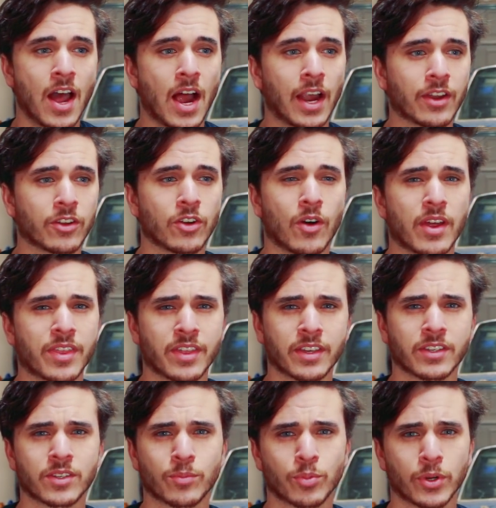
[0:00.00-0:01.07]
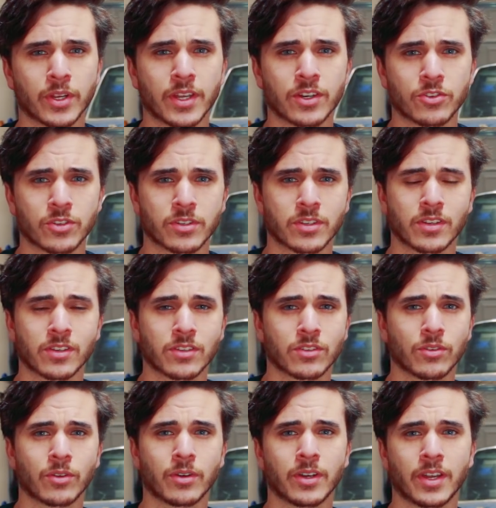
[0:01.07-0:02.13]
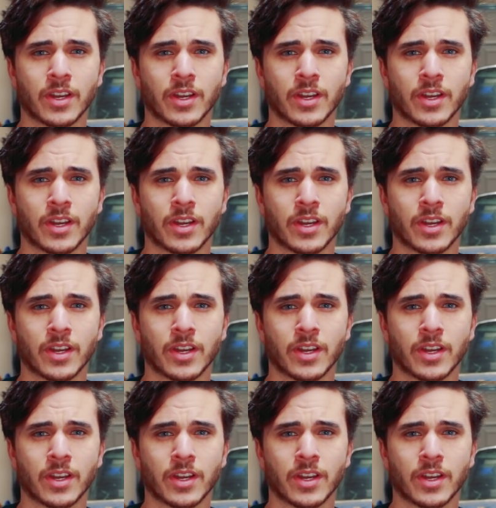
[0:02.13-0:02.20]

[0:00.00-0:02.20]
I don't know, I think it's a pretty interesting story,